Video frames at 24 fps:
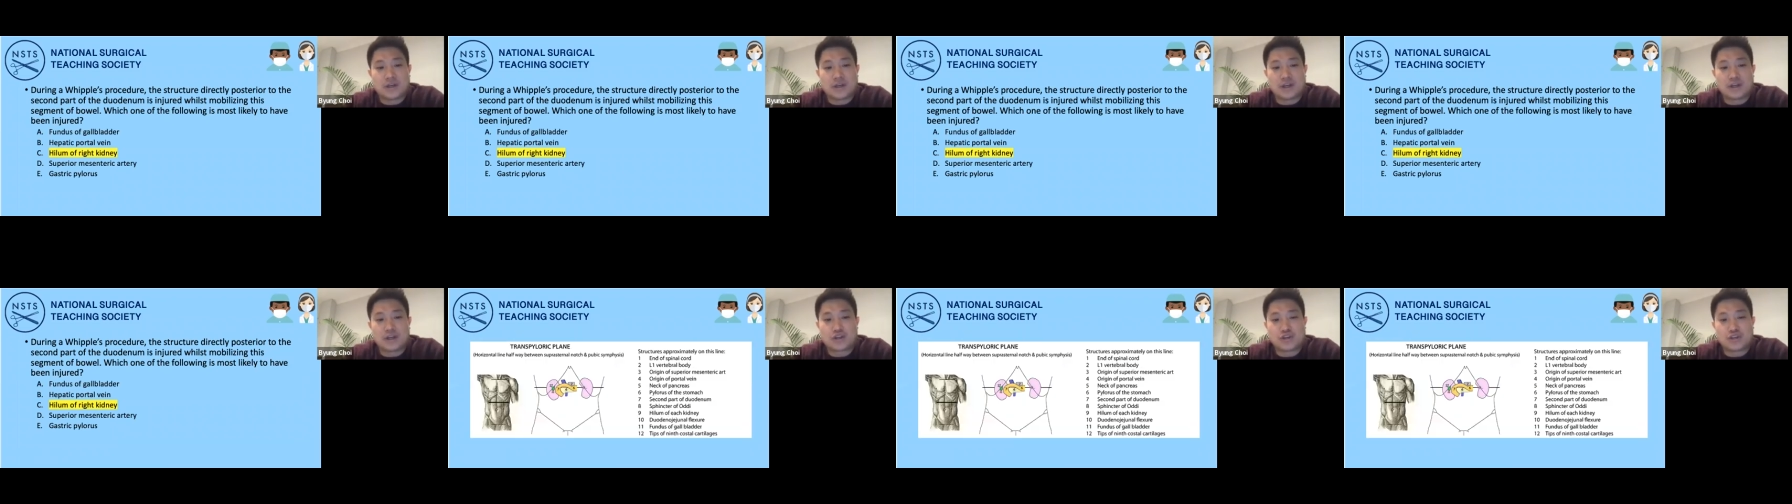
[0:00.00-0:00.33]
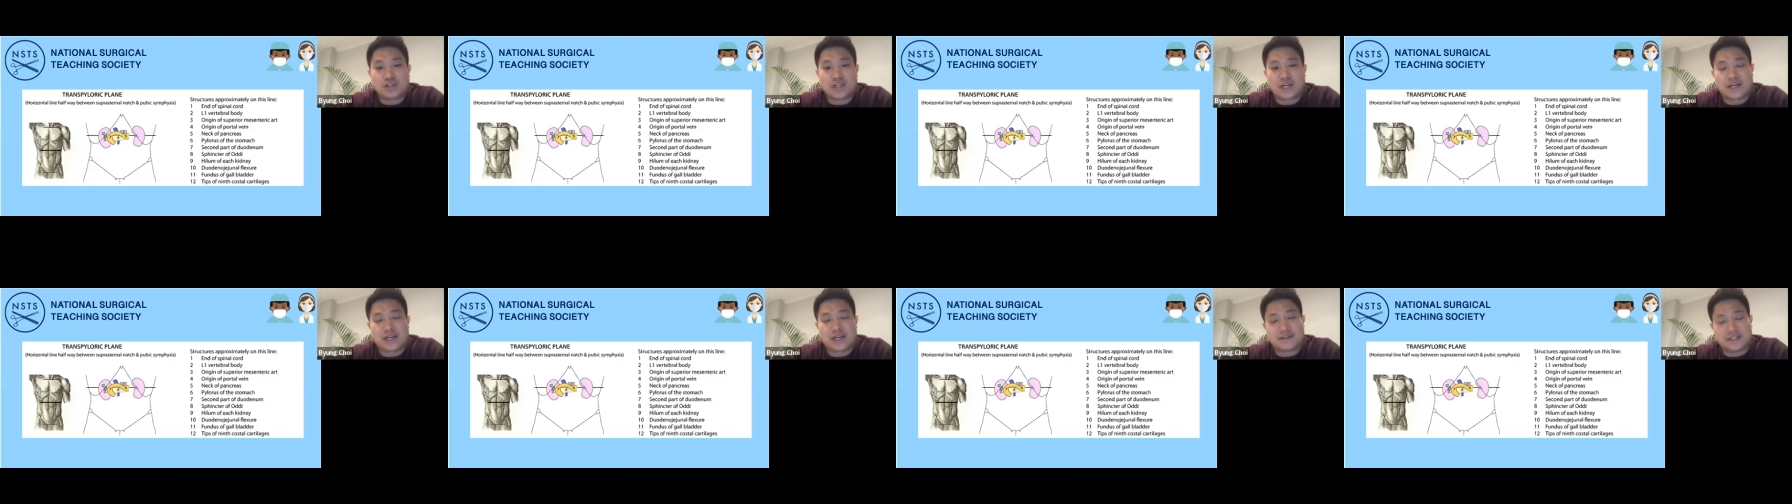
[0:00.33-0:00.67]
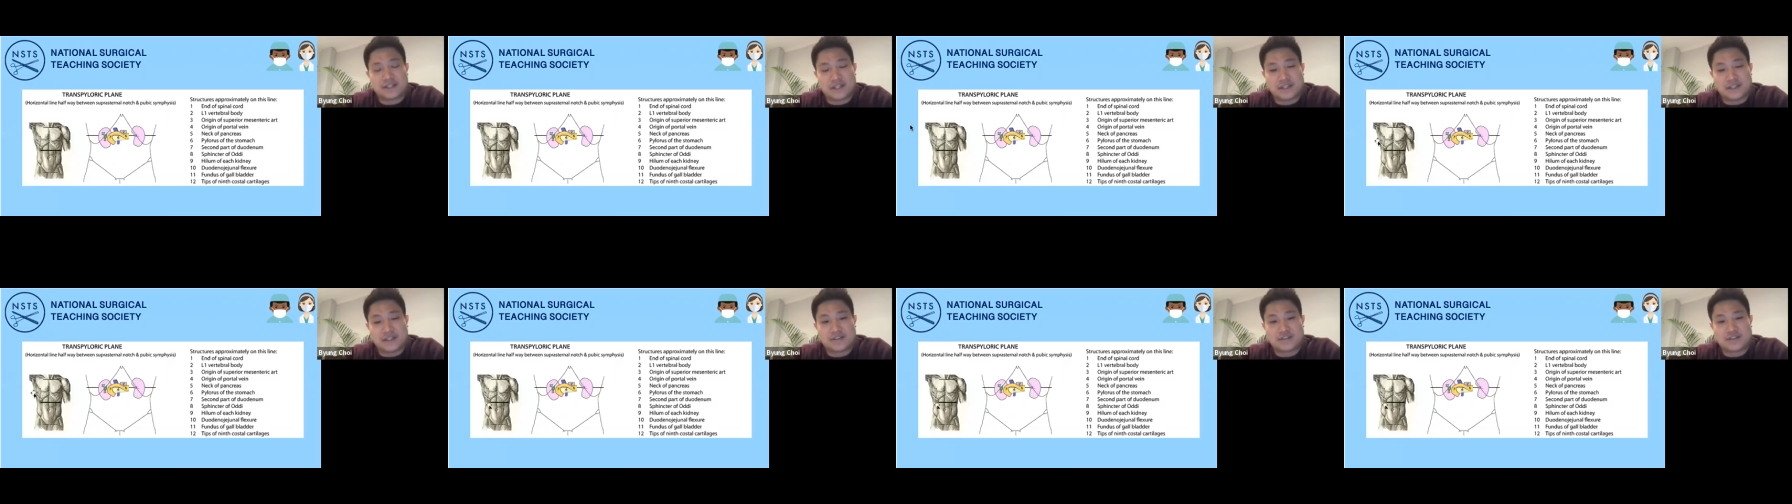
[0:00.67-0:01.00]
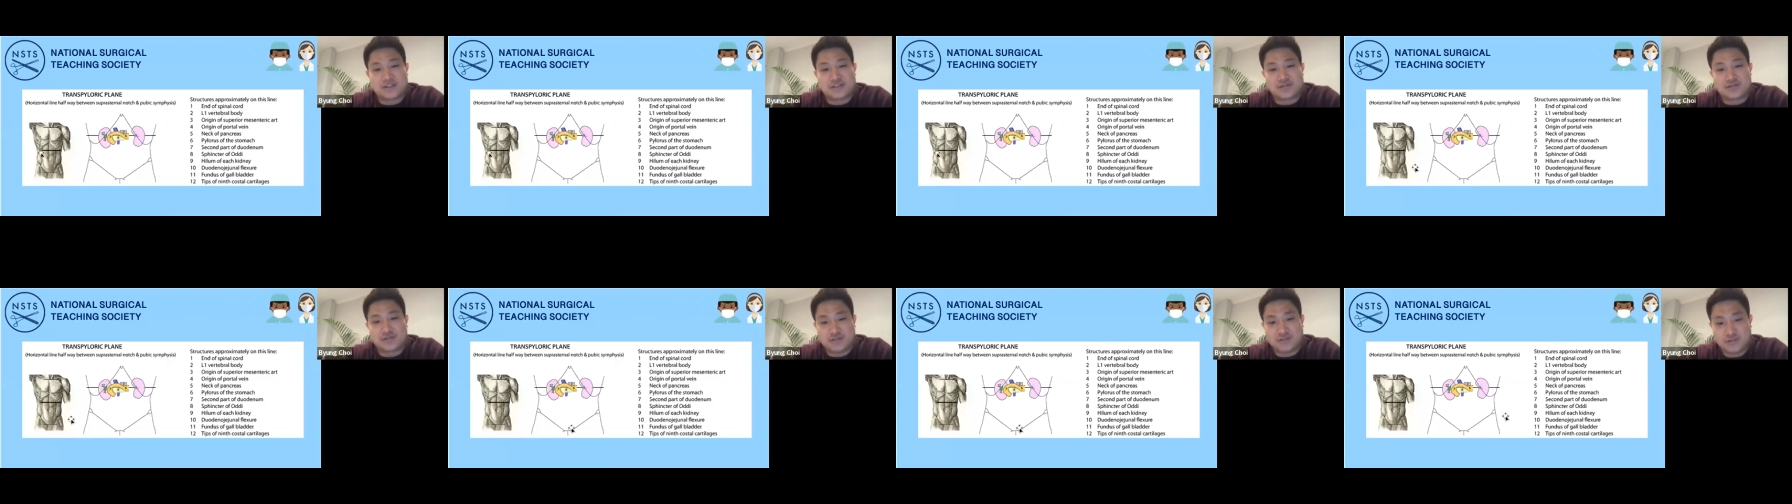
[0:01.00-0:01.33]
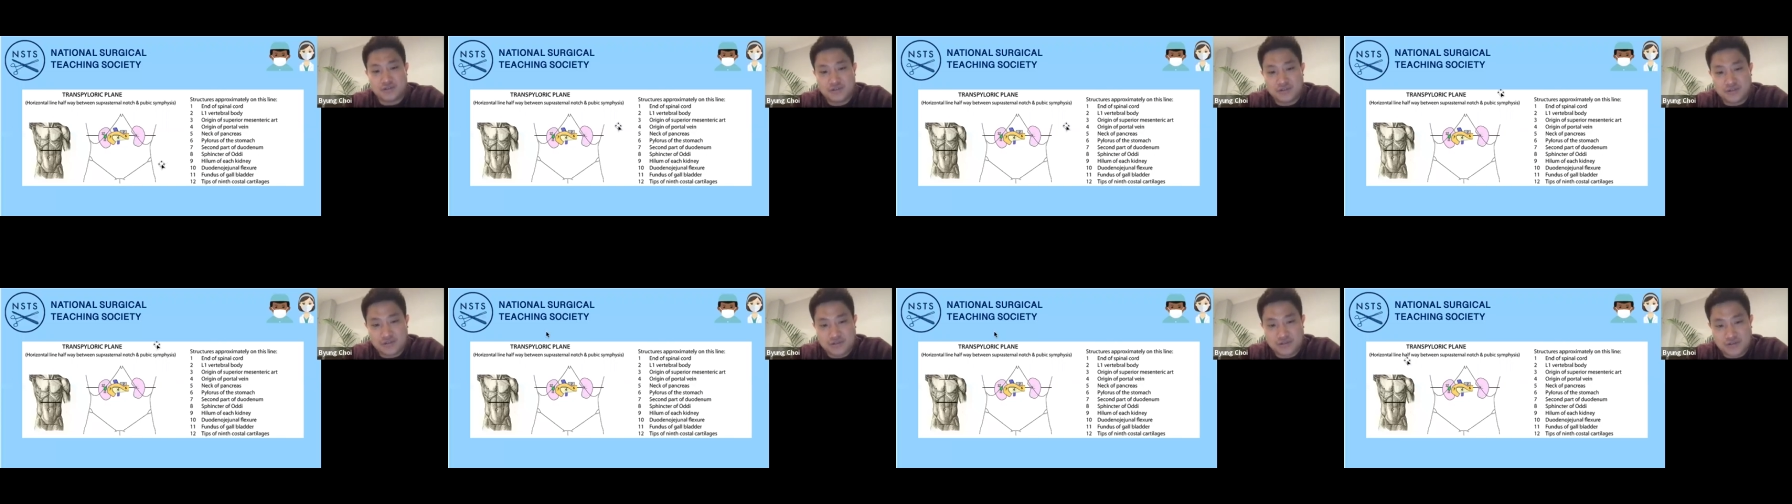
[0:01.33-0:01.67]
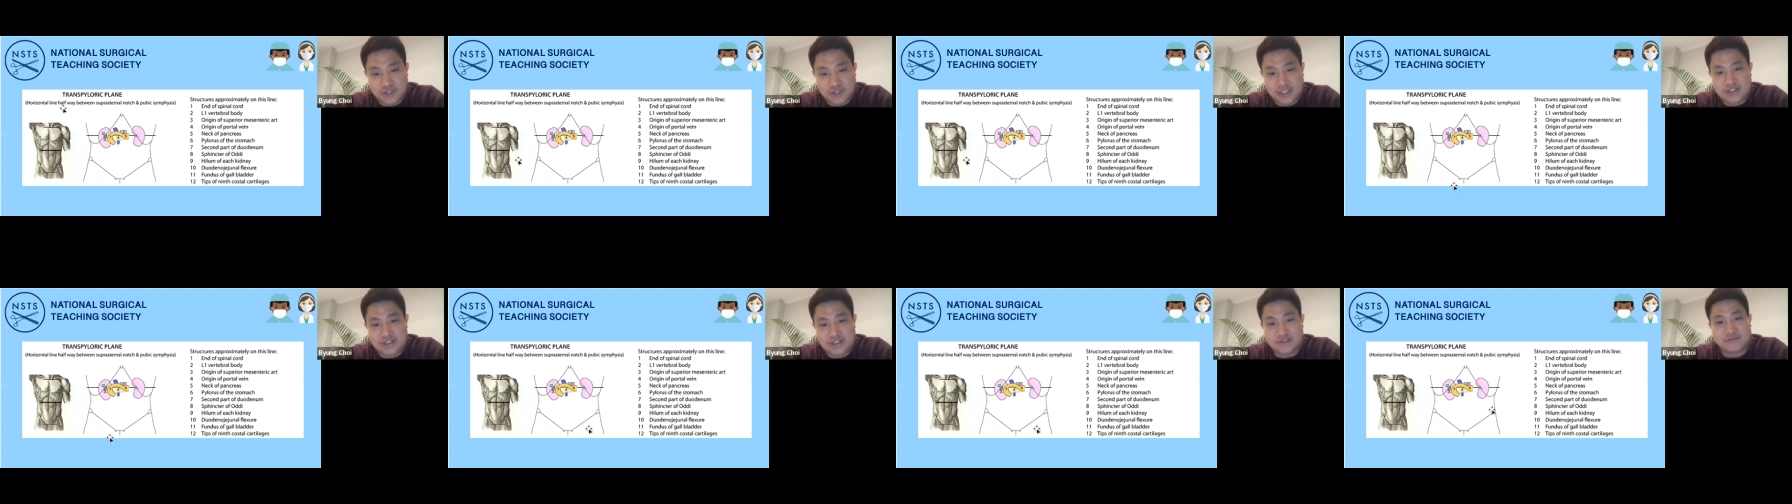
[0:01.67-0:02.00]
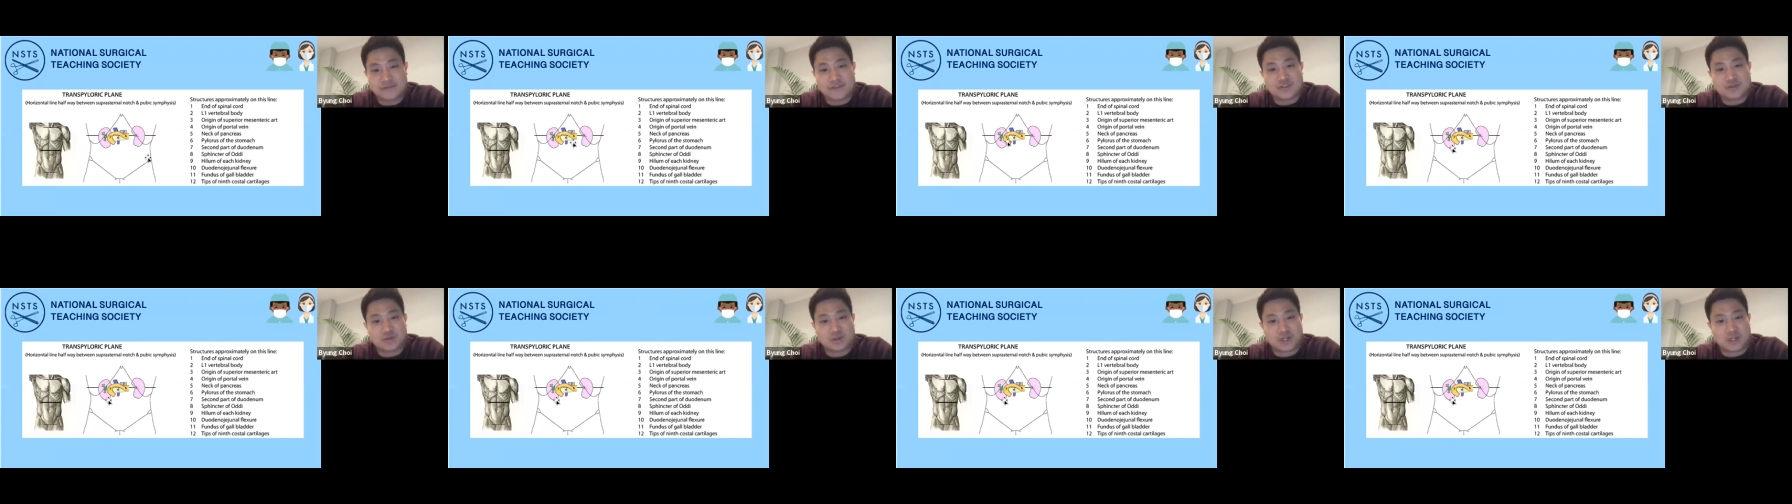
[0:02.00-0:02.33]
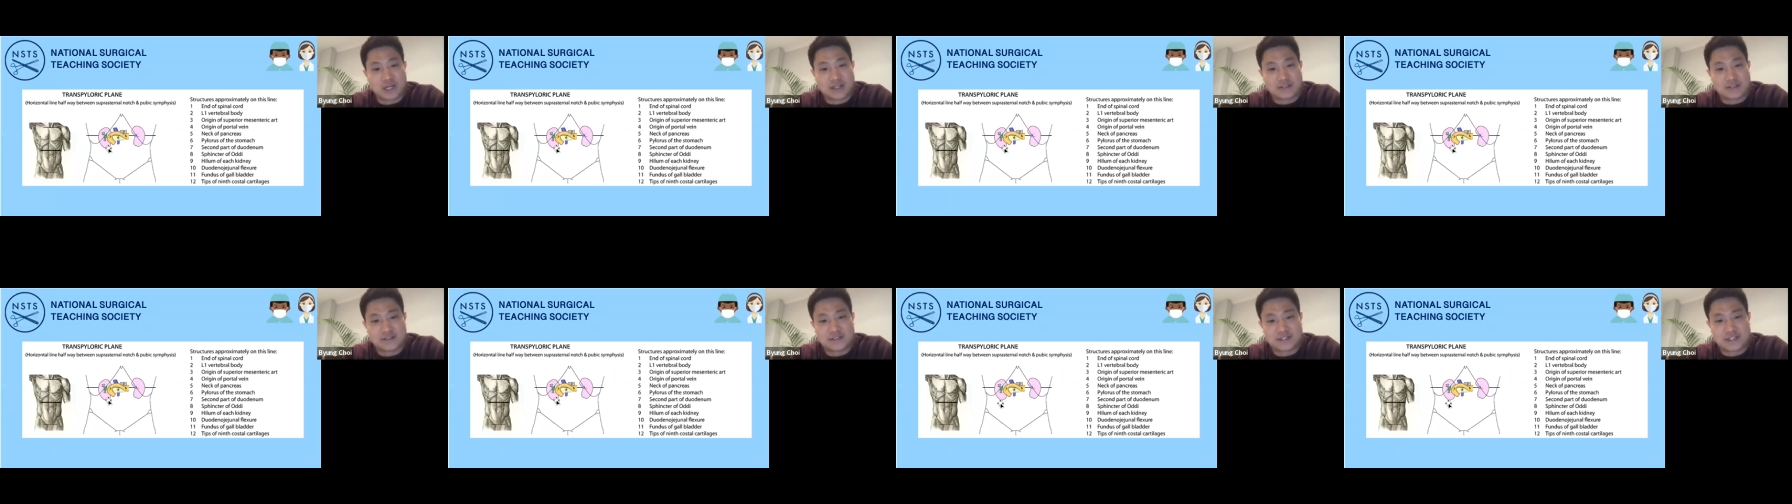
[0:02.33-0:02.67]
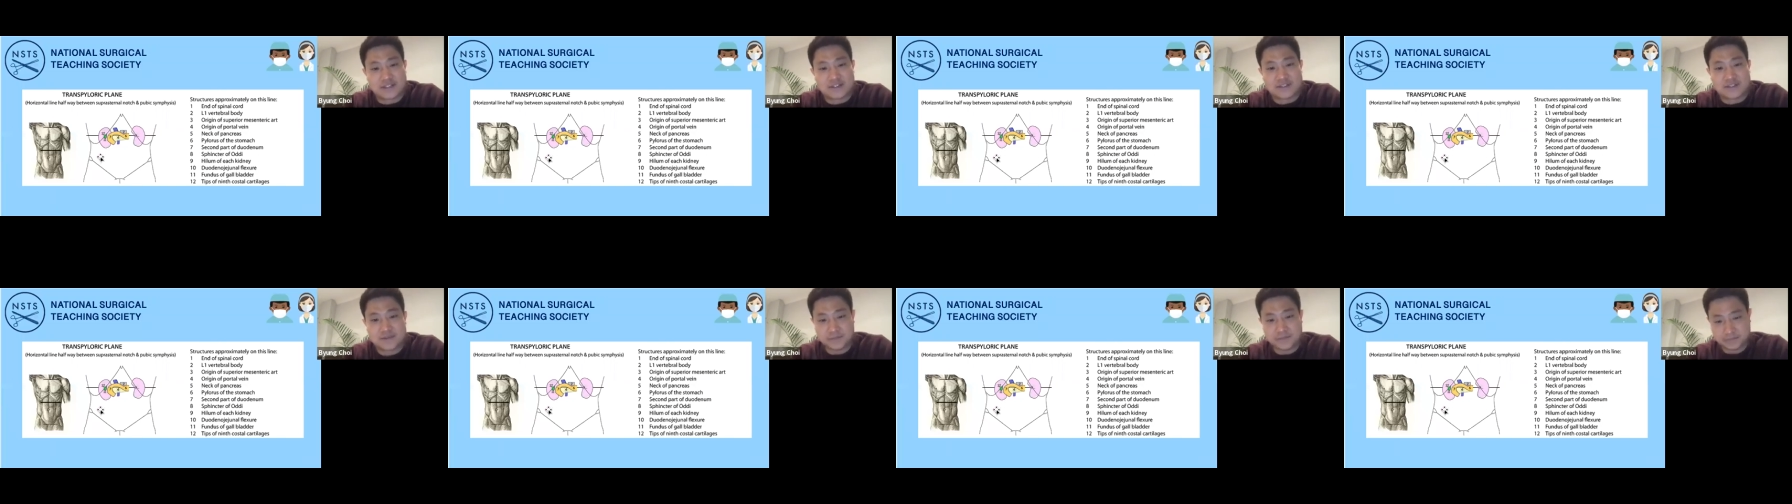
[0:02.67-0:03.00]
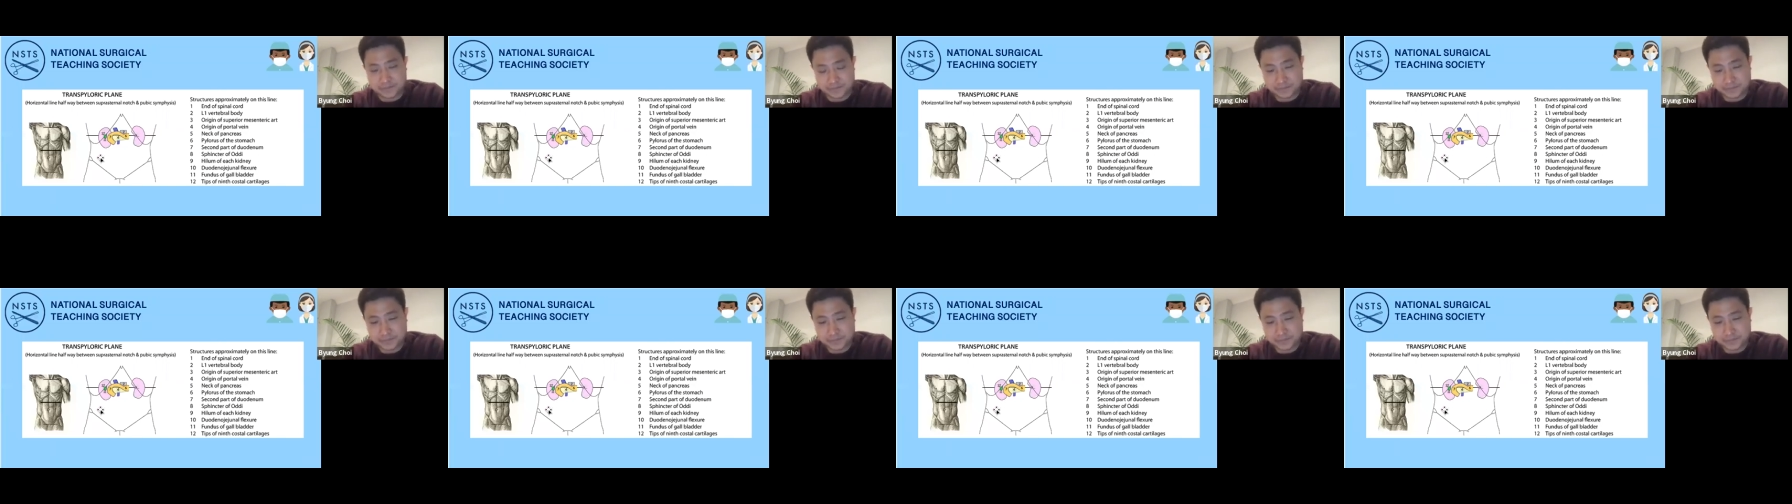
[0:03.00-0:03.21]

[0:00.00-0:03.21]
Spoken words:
a good idea to try to visualize this.